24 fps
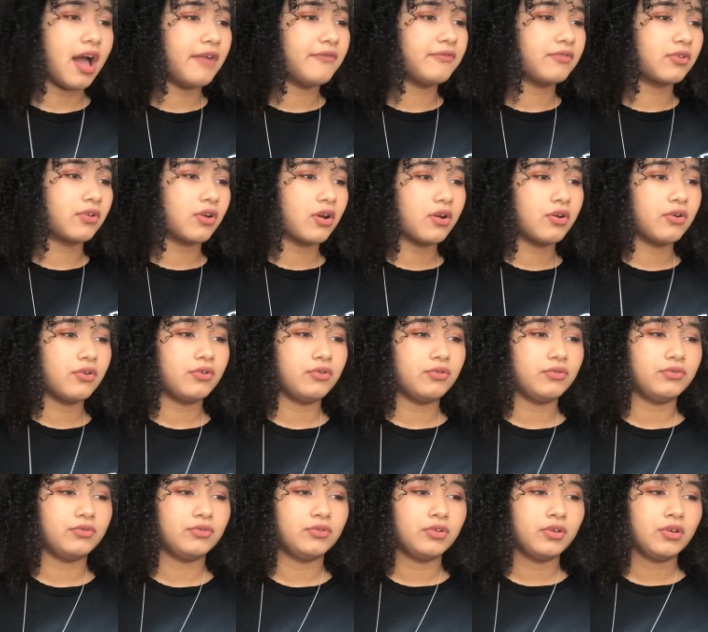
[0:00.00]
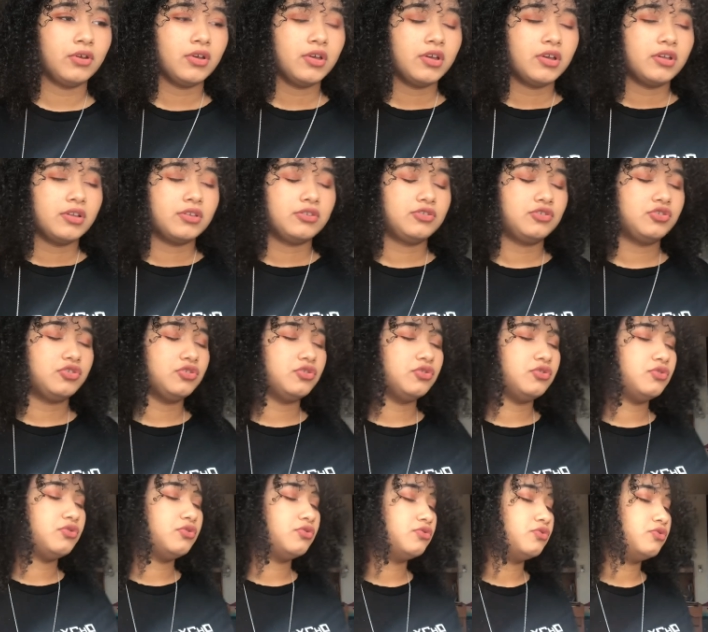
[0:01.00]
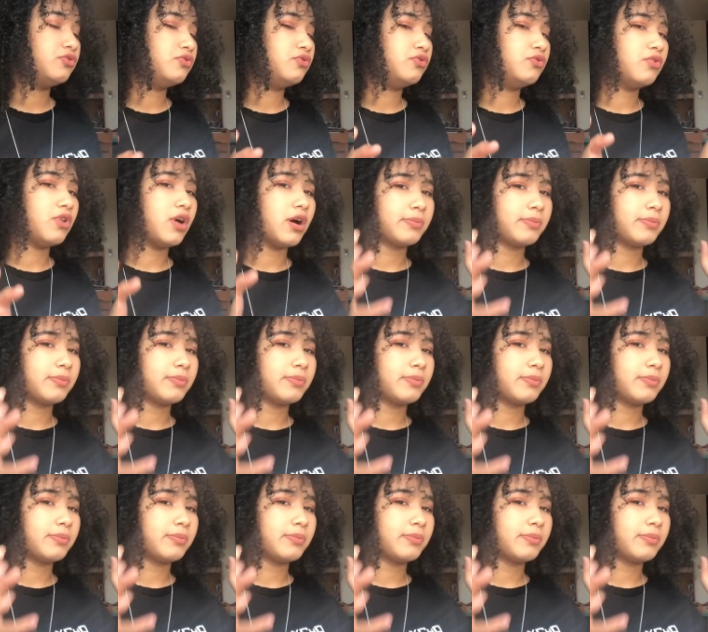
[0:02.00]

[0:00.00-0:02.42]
I've grown to